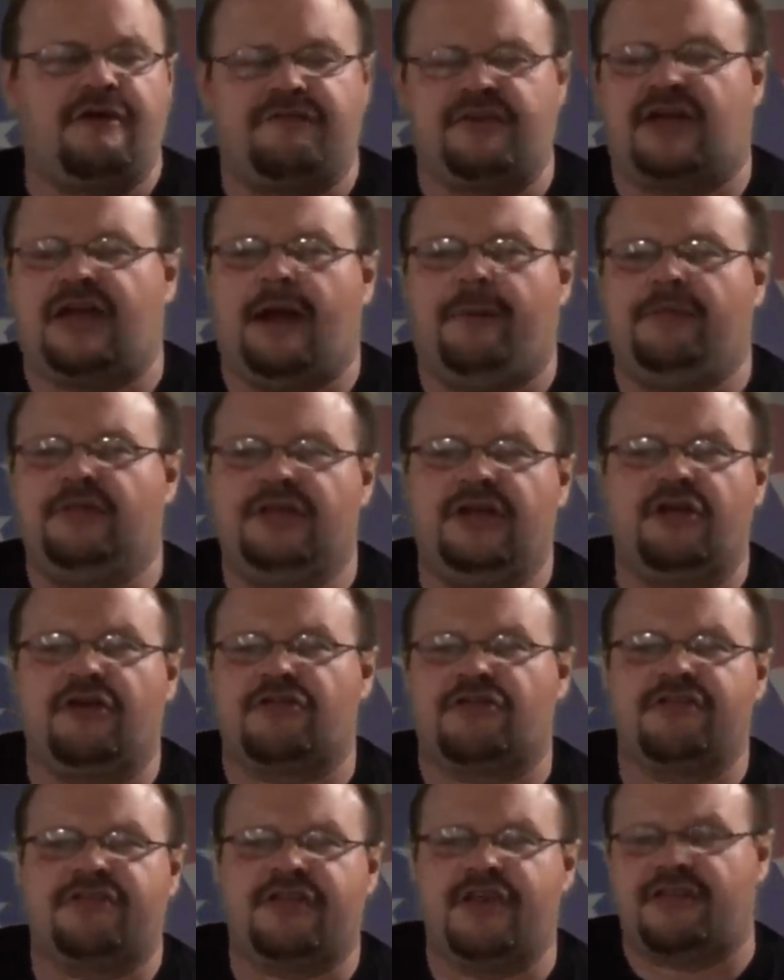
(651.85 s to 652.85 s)
every couple of
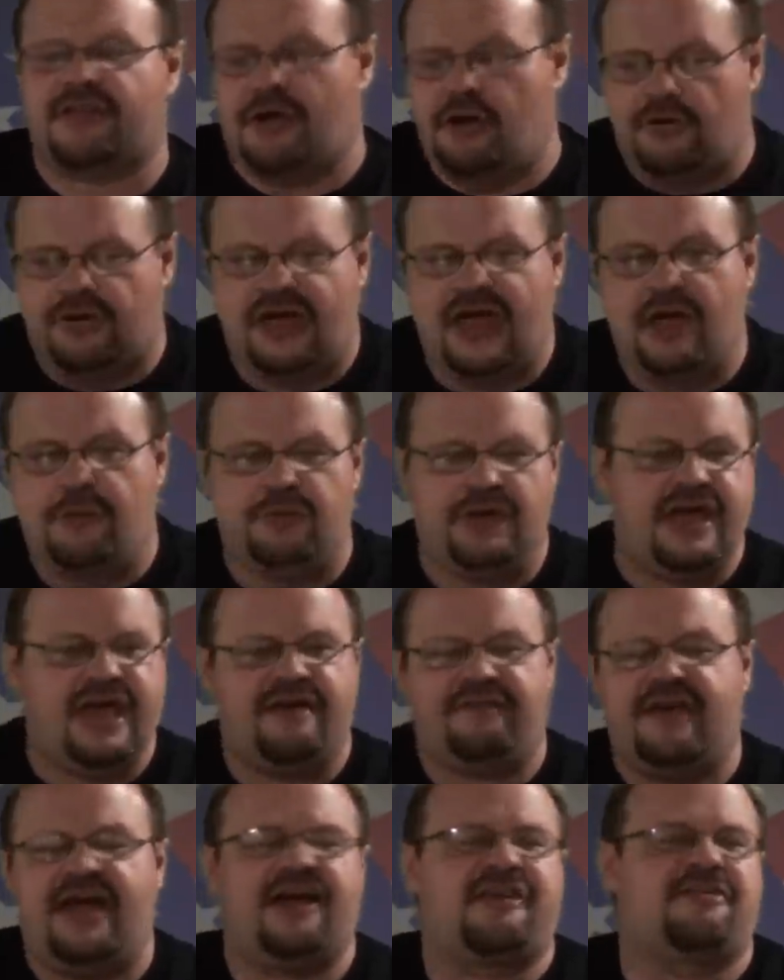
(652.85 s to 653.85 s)
years, and says, okay, we
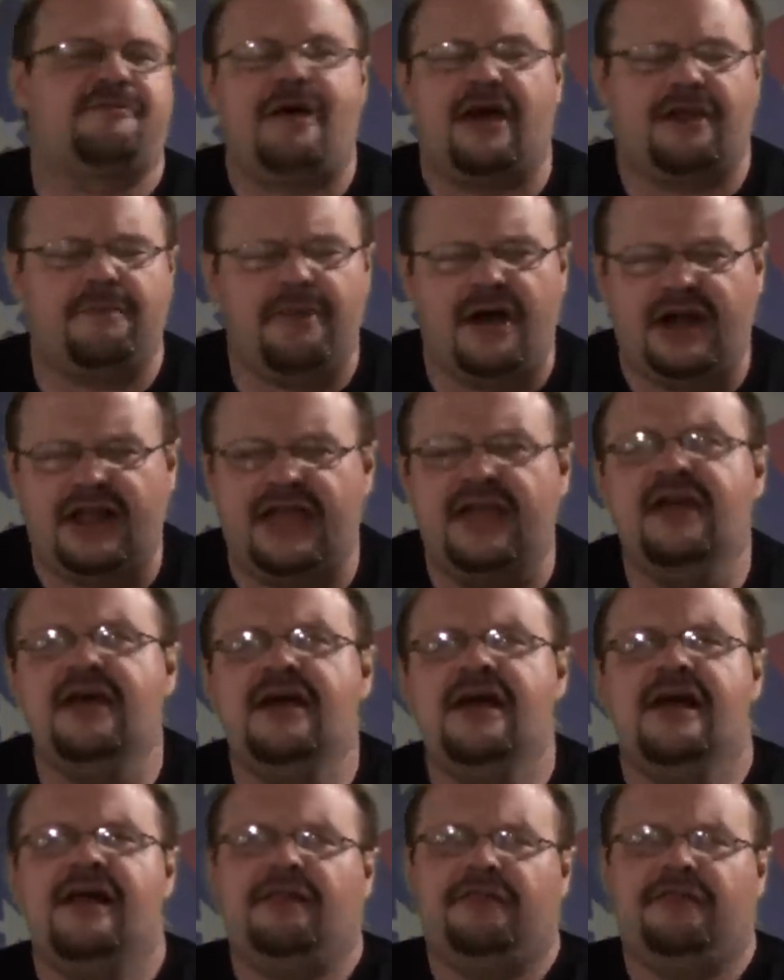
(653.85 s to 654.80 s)
have X amount of money,